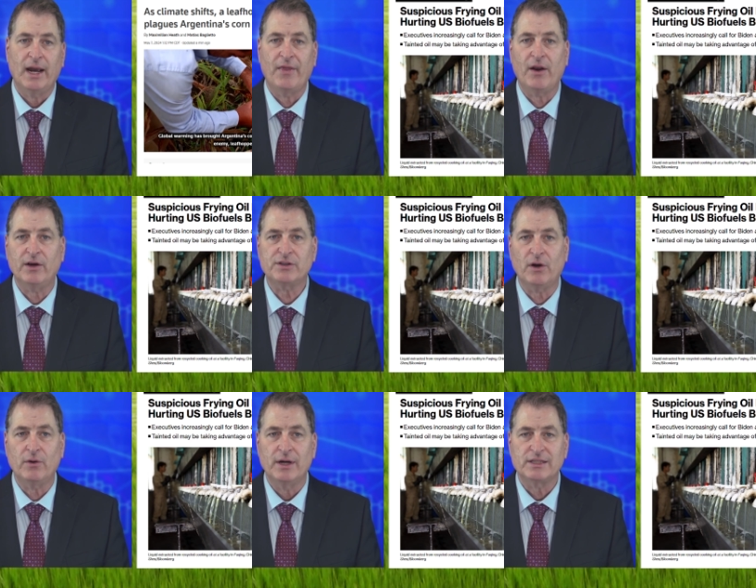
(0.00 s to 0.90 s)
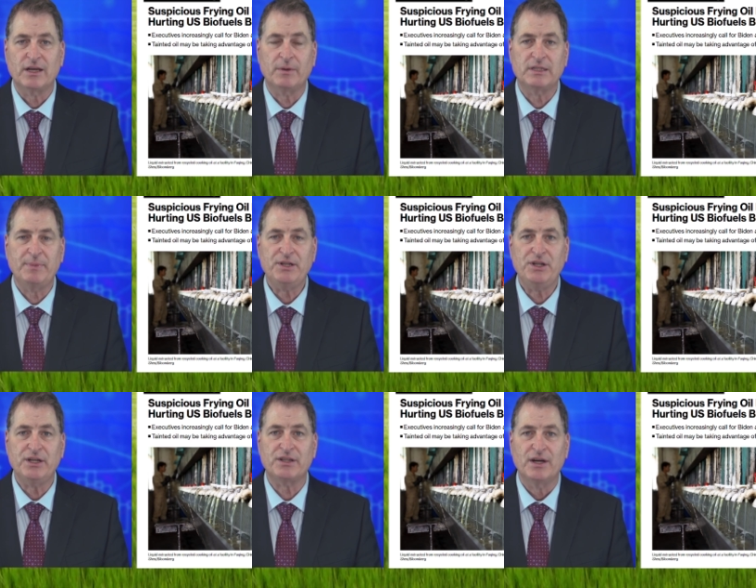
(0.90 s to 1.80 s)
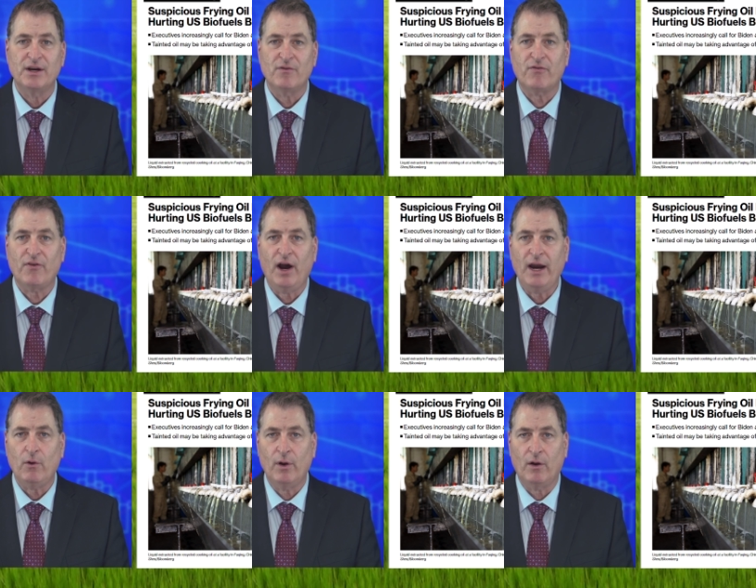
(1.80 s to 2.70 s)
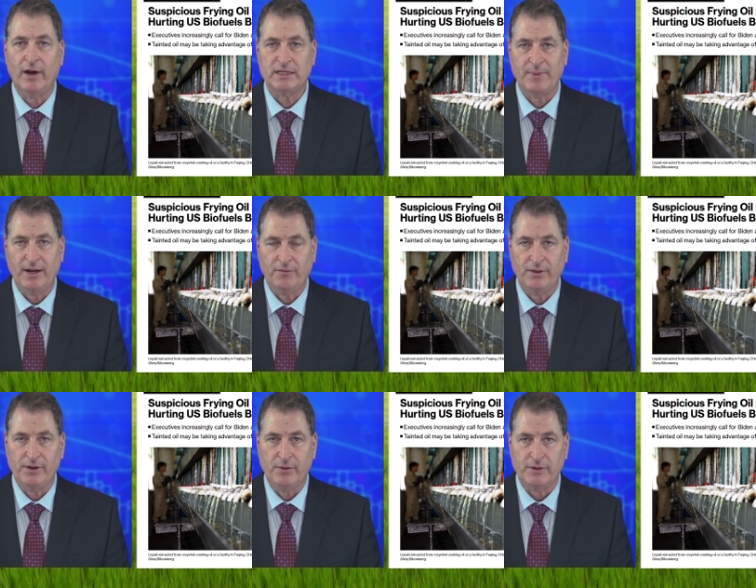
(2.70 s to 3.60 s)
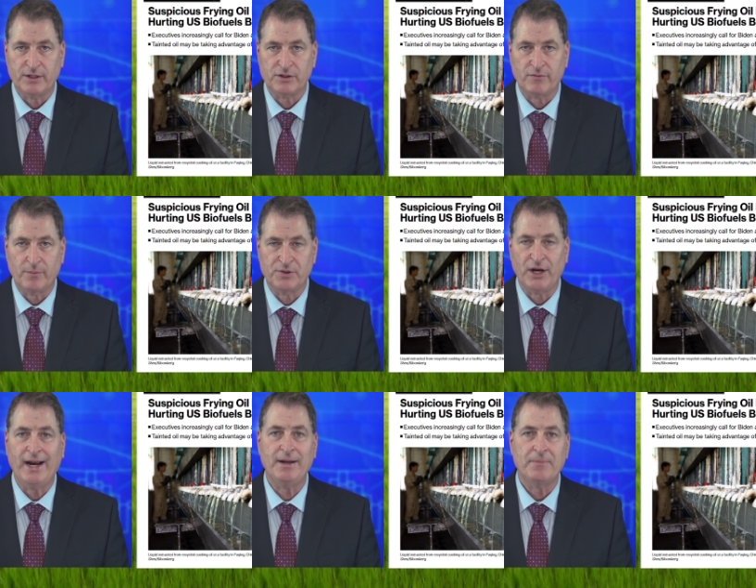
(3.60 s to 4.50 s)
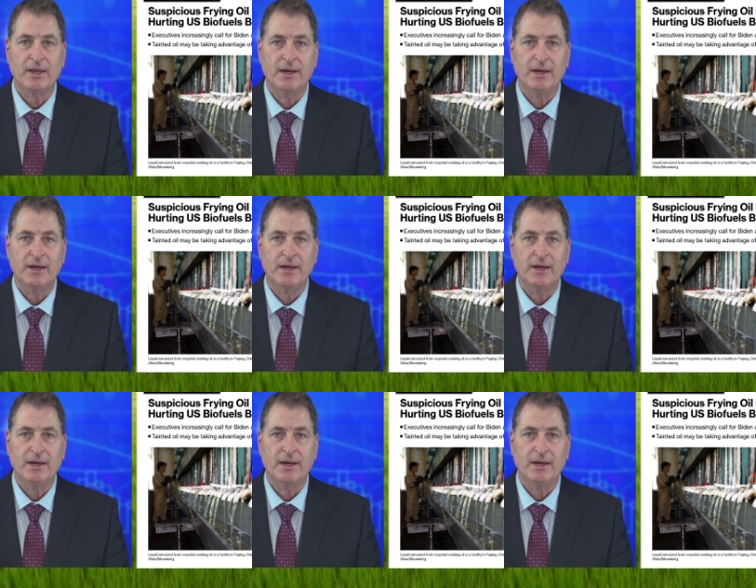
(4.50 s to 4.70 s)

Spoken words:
And then also, suspicious fry oil has been entering the U.S. from China.